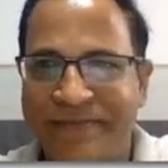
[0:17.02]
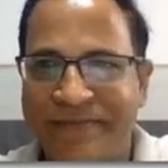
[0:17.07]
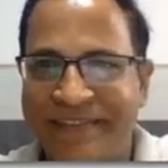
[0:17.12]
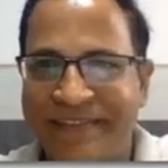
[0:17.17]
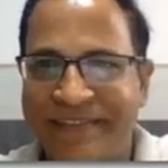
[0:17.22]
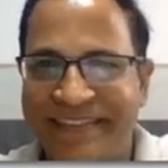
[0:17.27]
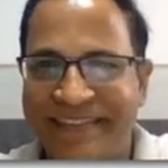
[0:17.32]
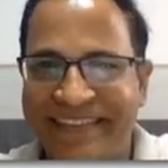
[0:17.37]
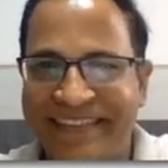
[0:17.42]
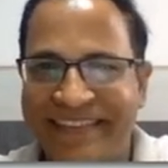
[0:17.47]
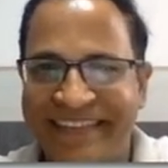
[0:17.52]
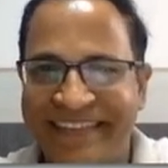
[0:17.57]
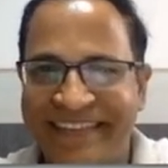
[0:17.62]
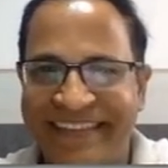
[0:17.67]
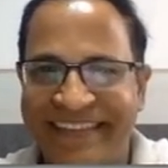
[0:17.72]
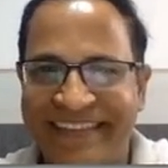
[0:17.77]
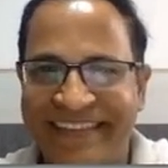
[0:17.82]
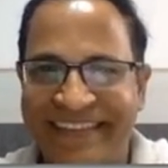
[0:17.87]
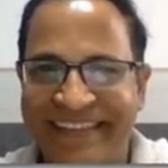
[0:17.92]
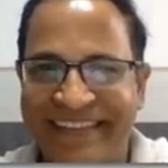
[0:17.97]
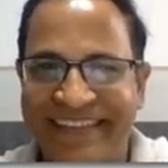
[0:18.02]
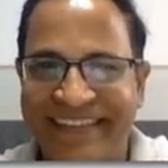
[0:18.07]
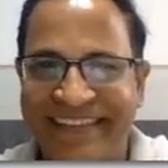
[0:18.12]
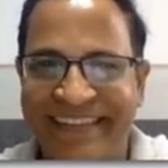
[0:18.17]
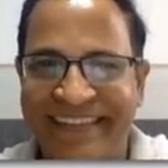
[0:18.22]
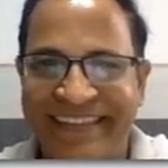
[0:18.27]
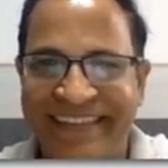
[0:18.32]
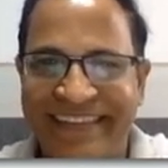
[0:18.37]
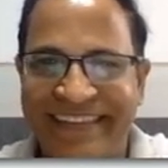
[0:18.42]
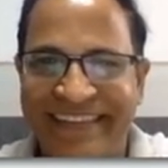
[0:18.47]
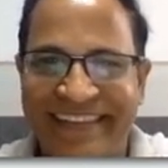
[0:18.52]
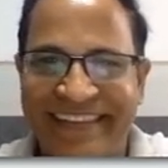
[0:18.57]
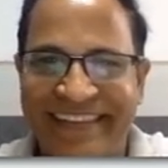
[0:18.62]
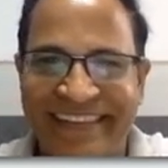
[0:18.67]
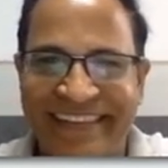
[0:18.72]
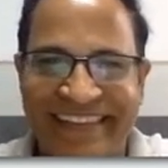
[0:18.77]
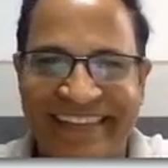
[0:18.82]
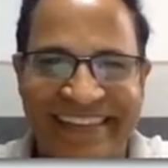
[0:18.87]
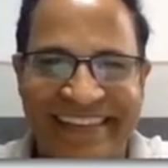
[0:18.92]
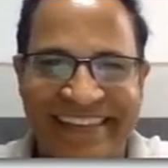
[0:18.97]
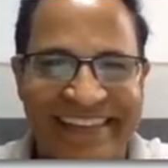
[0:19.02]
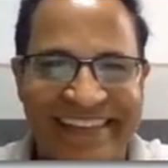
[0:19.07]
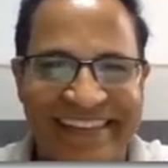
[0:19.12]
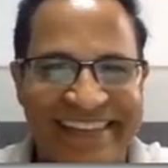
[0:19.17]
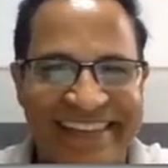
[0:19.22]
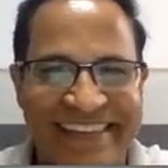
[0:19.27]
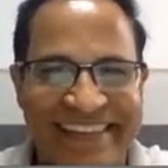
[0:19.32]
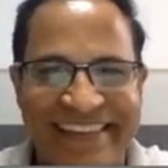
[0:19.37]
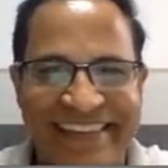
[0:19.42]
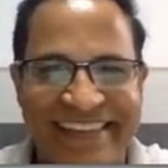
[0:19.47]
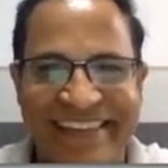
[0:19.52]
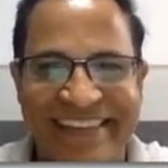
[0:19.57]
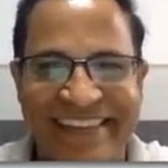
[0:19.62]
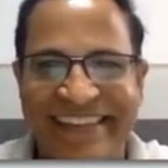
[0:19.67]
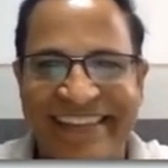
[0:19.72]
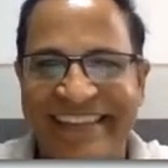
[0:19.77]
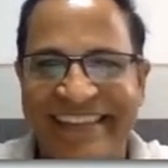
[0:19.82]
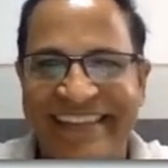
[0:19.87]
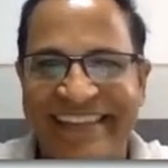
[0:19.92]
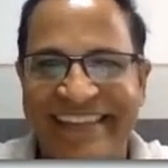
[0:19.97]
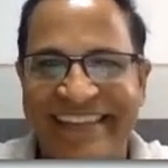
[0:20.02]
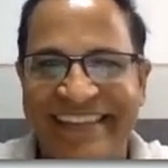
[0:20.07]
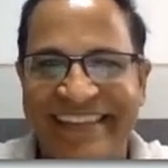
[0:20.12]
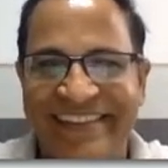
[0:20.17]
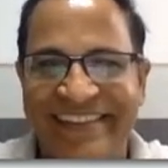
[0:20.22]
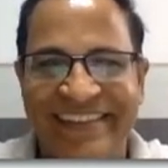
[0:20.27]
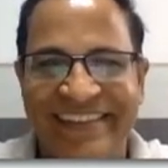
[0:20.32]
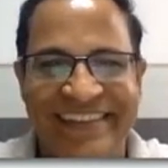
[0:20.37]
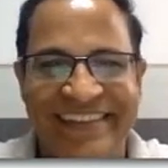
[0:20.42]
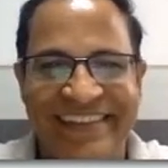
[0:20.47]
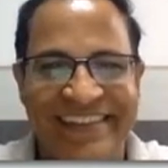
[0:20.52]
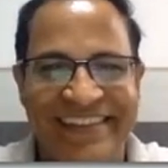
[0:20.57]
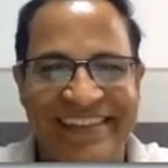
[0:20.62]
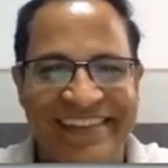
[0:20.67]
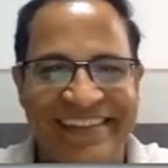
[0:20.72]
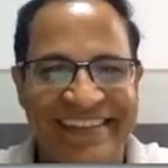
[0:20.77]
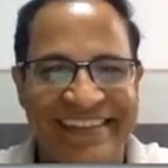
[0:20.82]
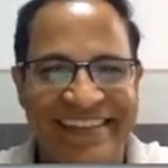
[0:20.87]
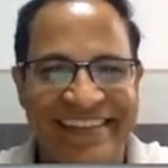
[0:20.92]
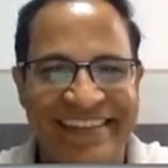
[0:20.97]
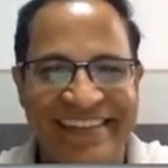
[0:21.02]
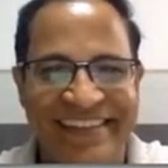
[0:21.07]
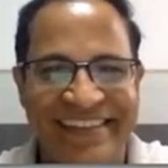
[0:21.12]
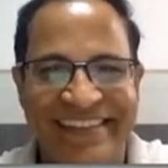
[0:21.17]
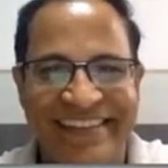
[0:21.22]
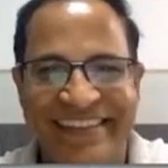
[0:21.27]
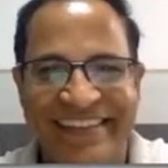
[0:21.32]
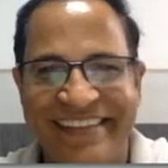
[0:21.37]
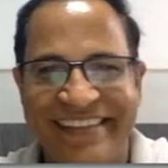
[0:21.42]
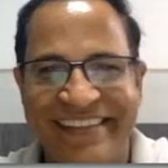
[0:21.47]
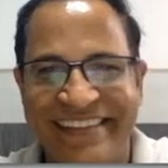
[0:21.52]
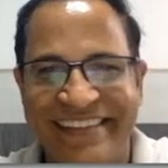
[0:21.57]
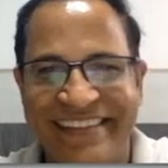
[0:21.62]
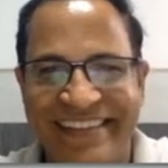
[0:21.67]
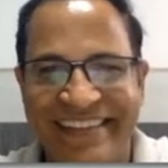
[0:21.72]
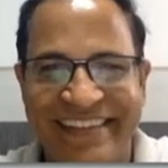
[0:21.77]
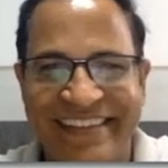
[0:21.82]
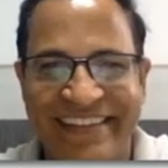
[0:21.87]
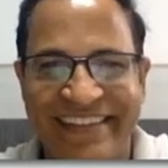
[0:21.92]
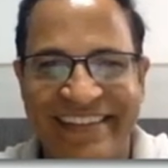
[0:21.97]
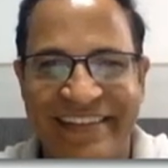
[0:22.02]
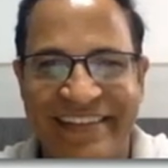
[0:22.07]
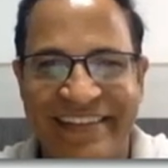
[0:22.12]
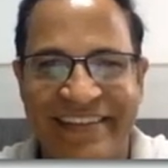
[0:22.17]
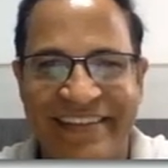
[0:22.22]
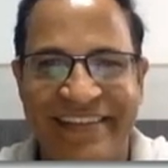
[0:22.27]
(no one is talking)